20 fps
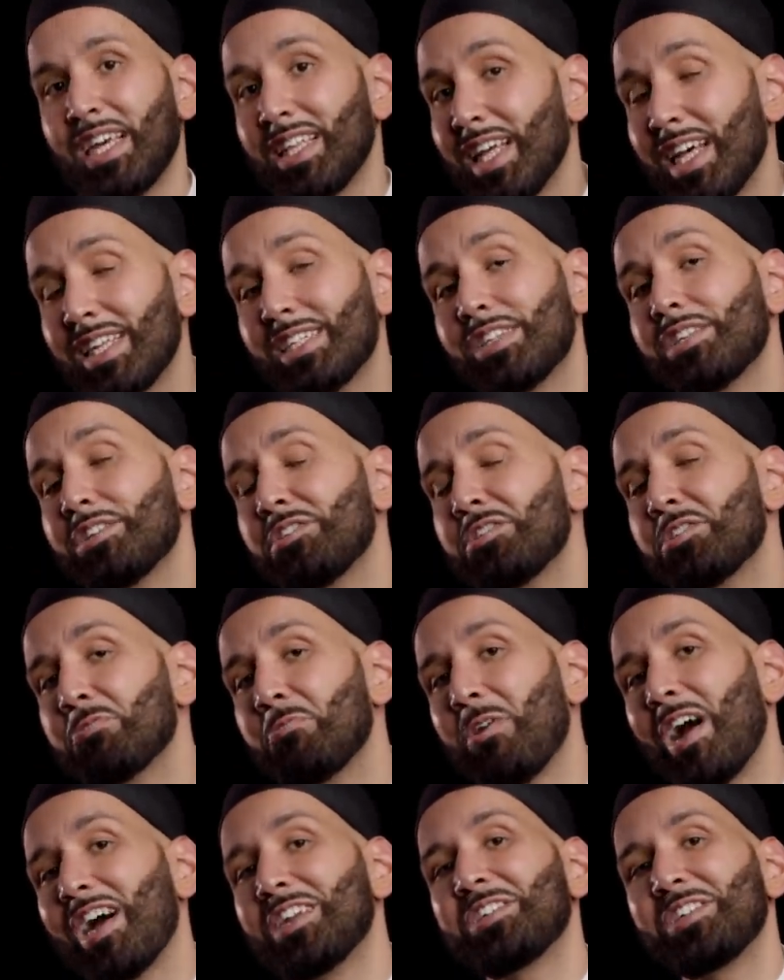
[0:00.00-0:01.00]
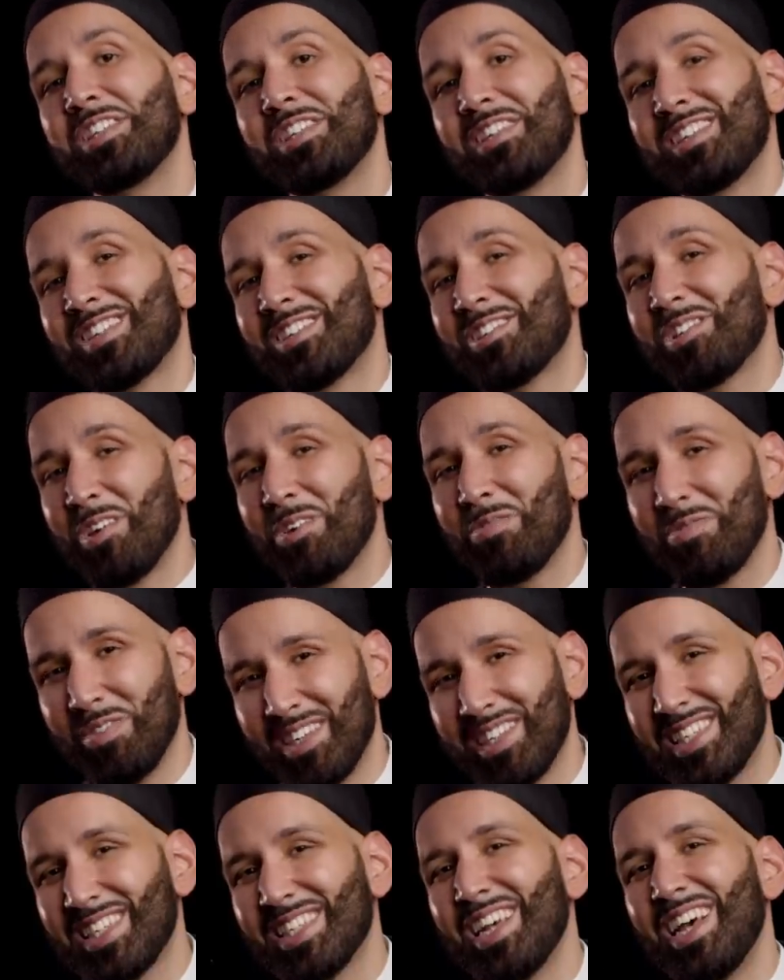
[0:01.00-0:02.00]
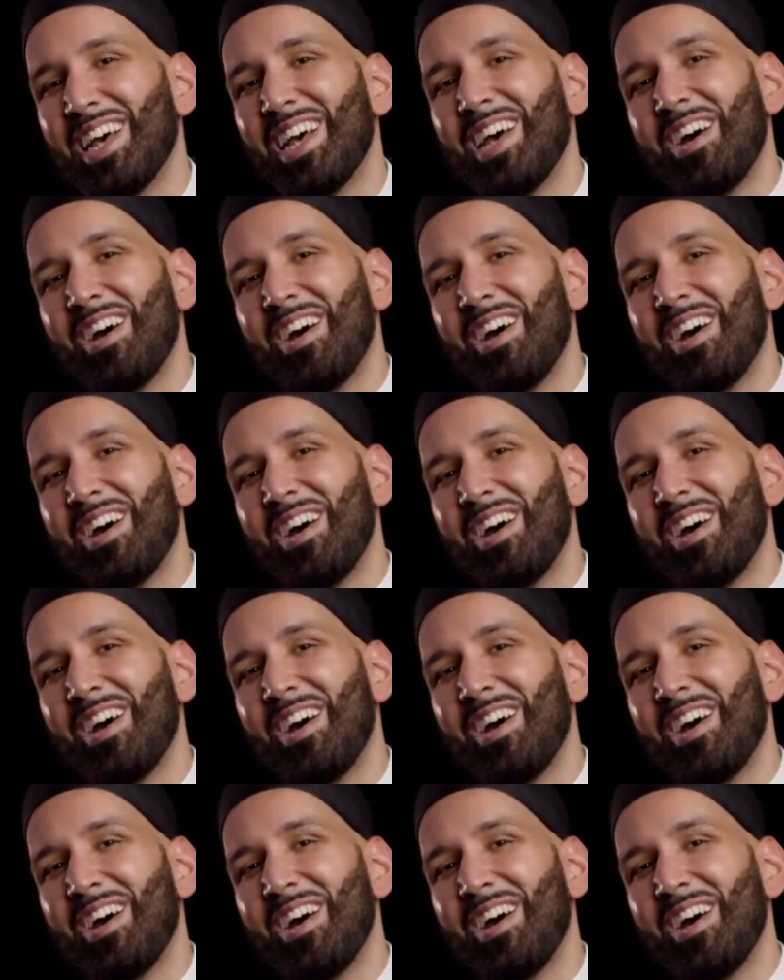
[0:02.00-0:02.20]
And that's just scratching the surface